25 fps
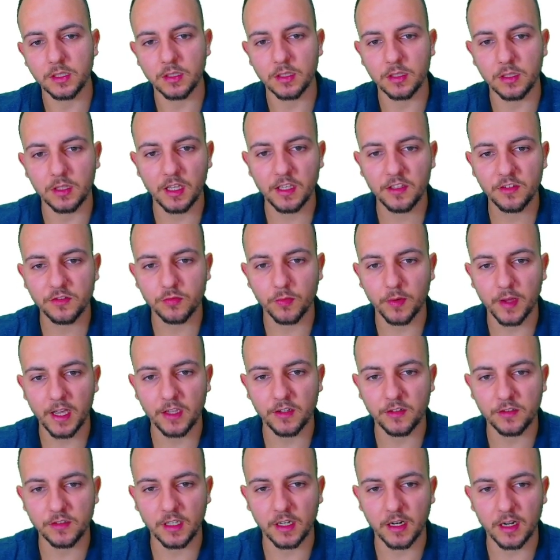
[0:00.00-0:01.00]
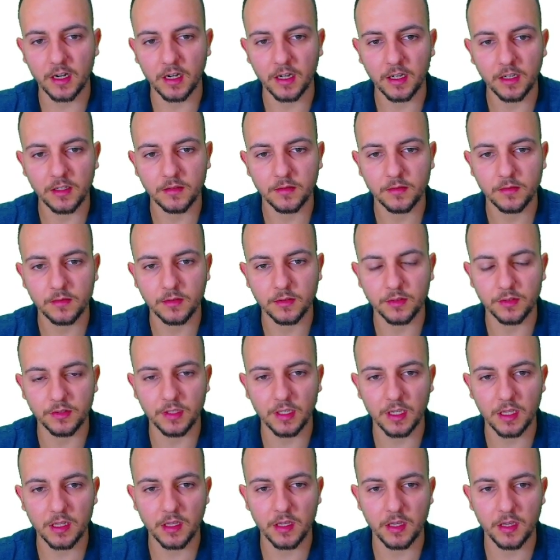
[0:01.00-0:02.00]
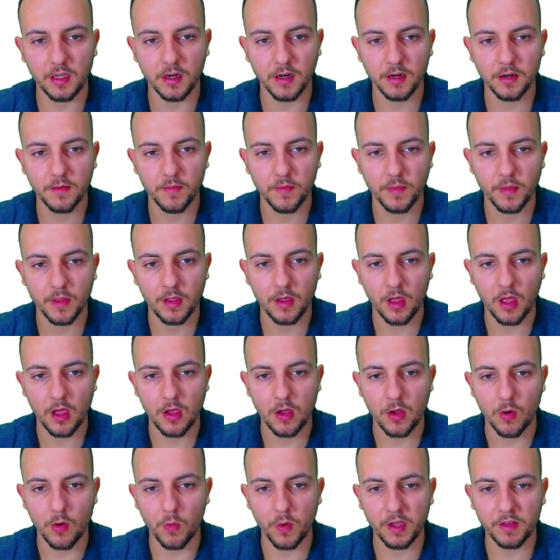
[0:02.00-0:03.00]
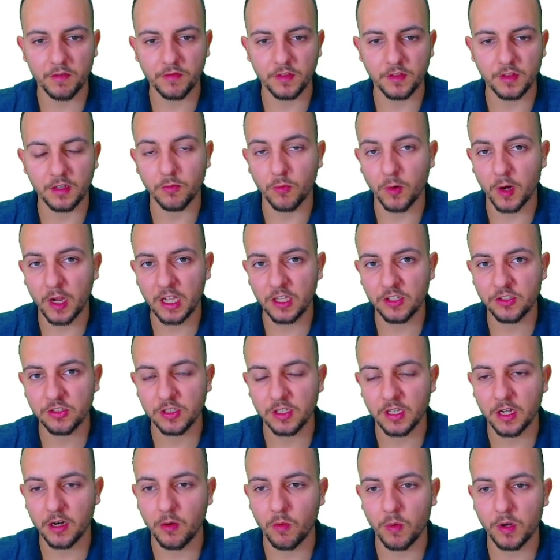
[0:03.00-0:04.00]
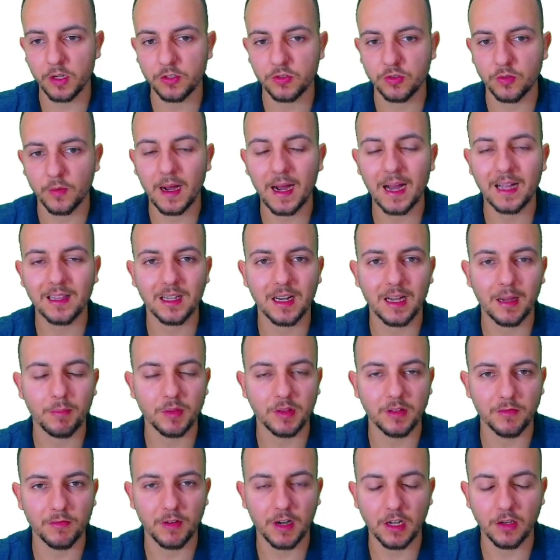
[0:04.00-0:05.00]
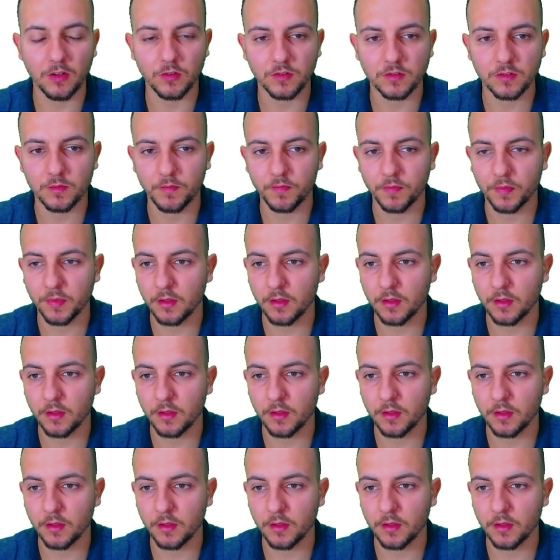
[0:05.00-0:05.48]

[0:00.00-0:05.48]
this range that I did here with the range that I want to add up the values.